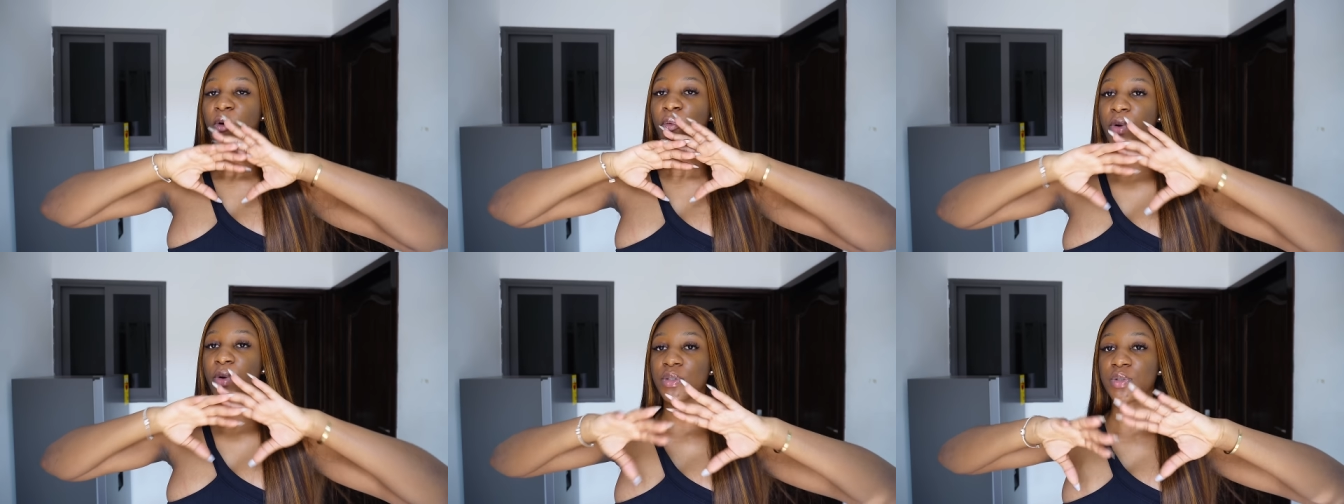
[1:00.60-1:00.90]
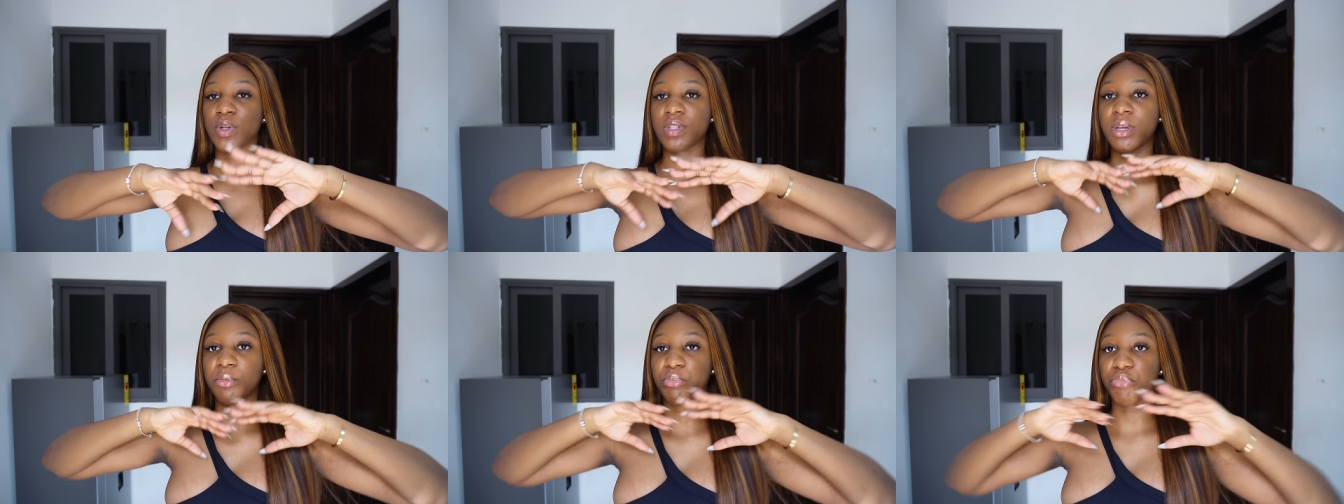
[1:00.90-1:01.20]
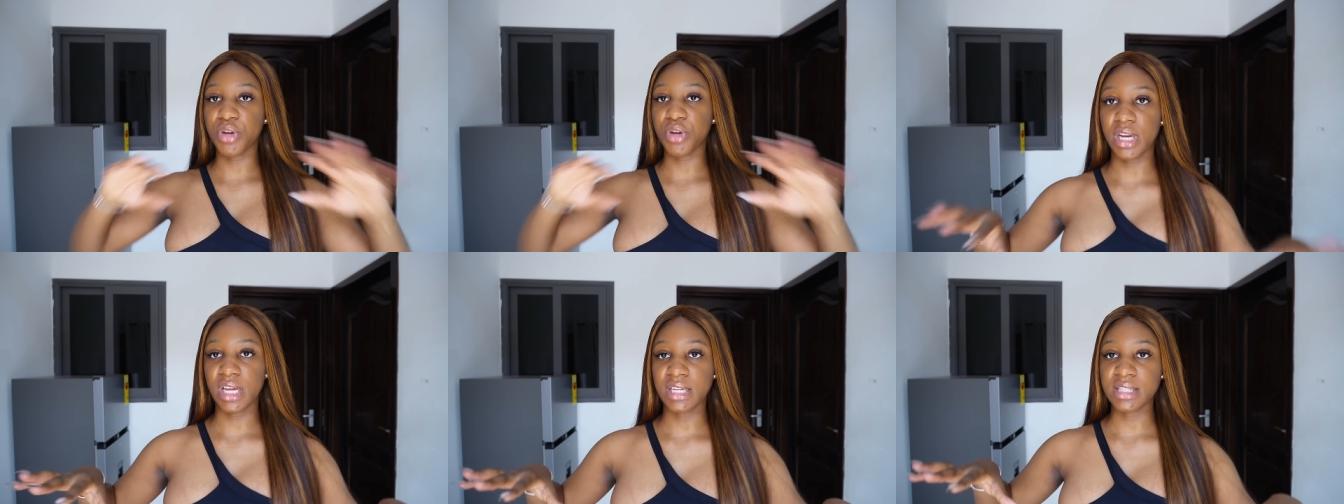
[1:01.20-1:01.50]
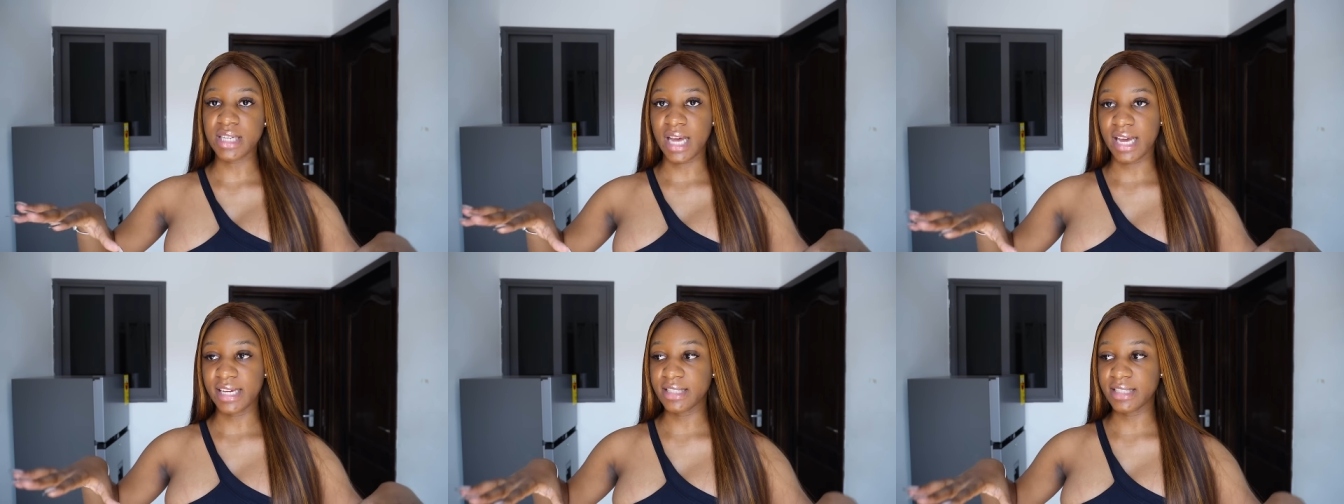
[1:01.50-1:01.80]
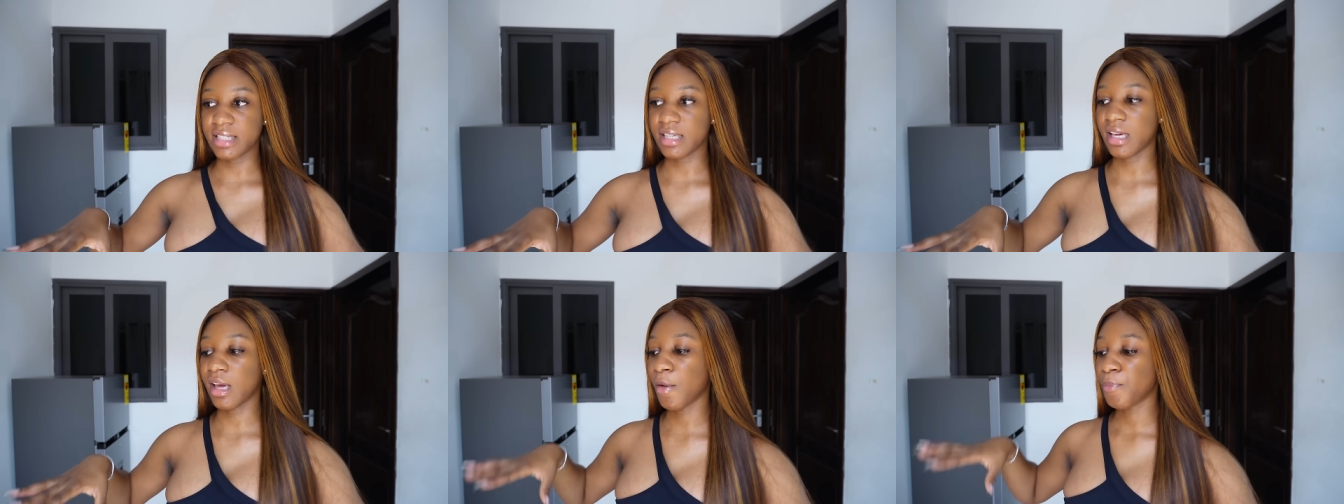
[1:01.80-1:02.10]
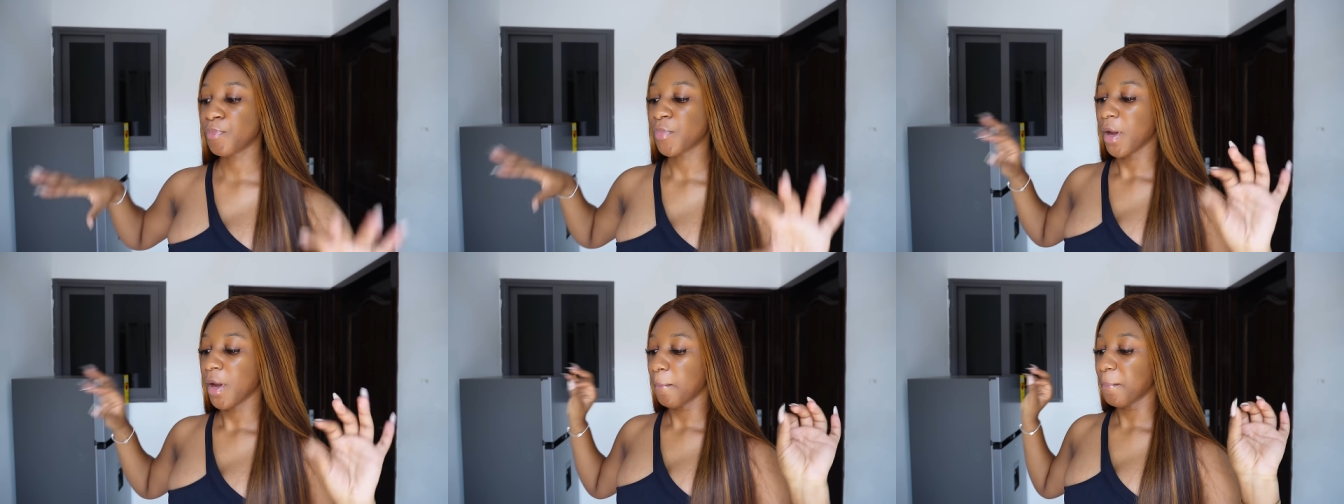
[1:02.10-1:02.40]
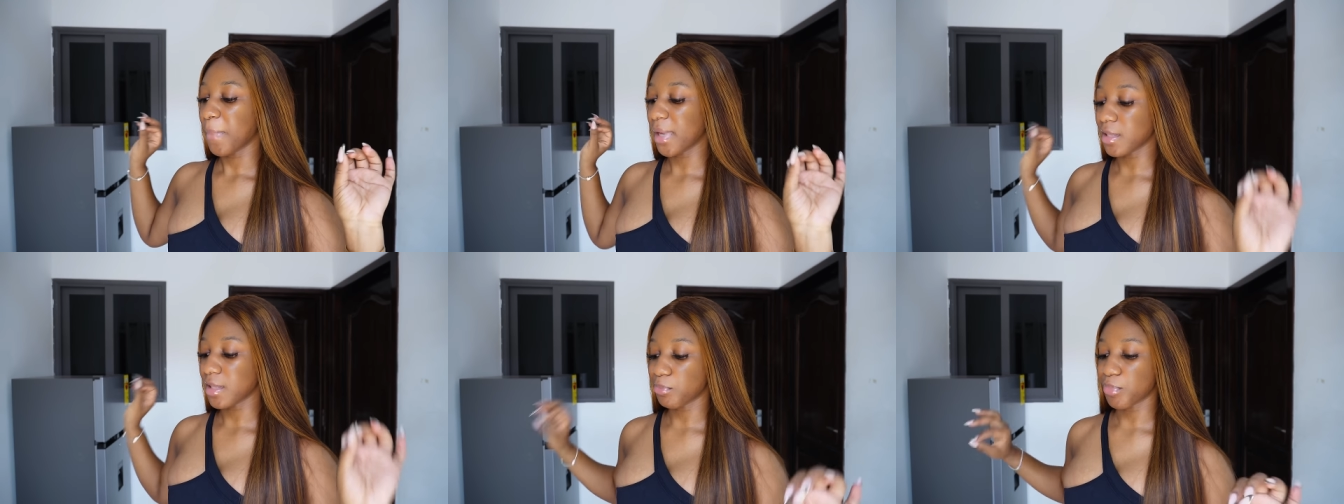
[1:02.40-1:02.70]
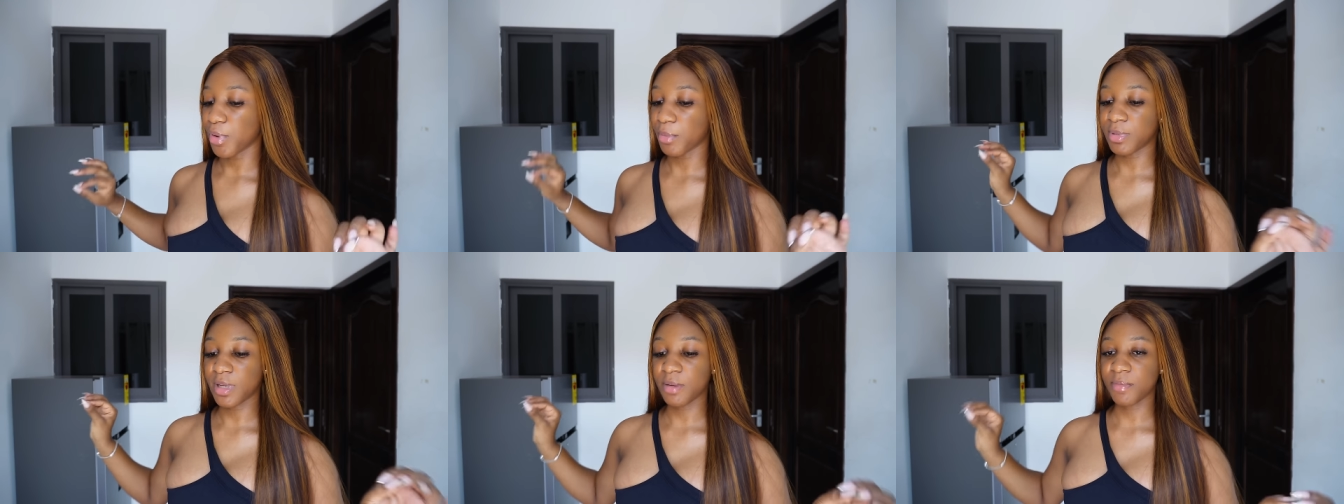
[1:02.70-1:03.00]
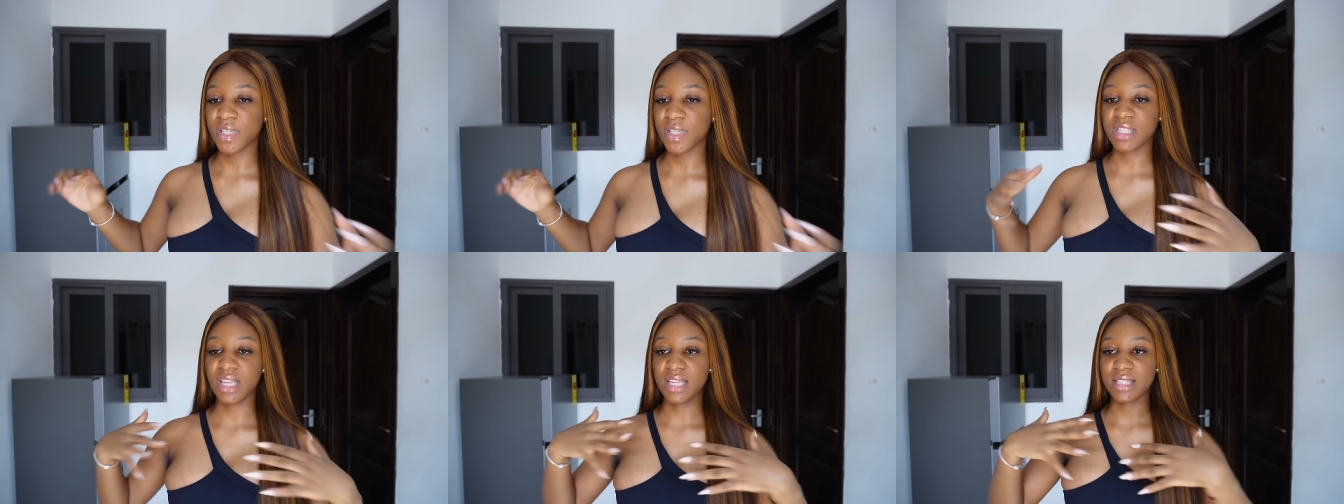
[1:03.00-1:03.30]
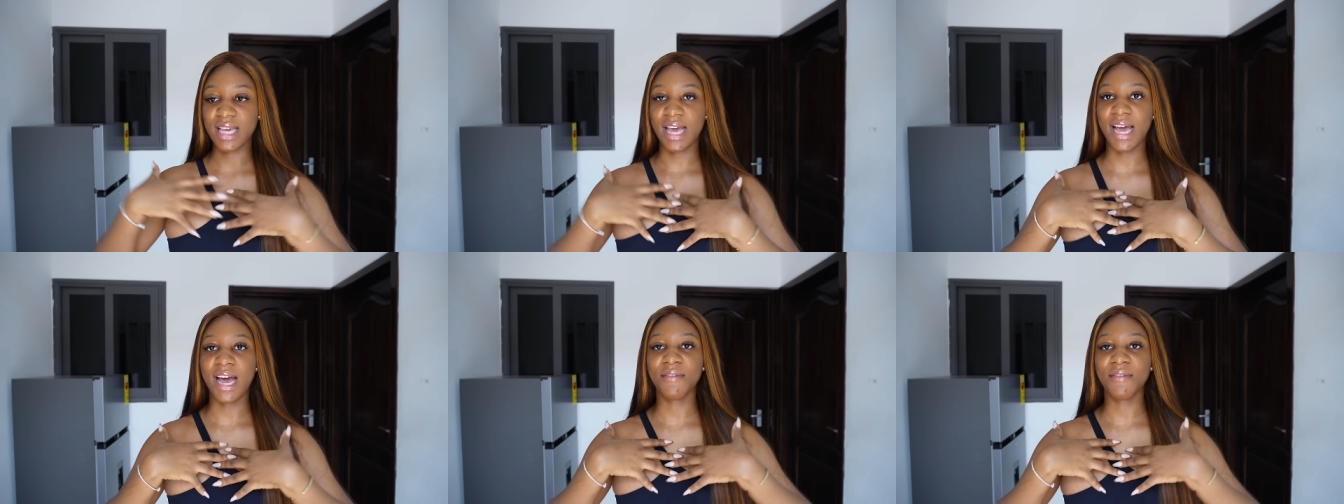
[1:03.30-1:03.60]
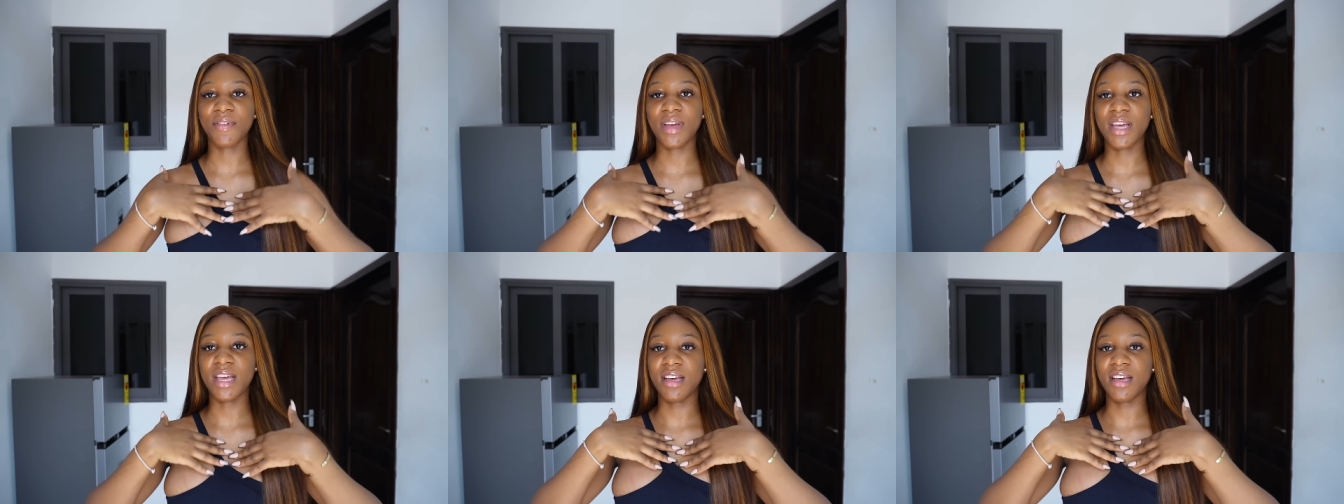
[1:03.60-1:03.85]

which was a brilliant idea. But the problem is that I have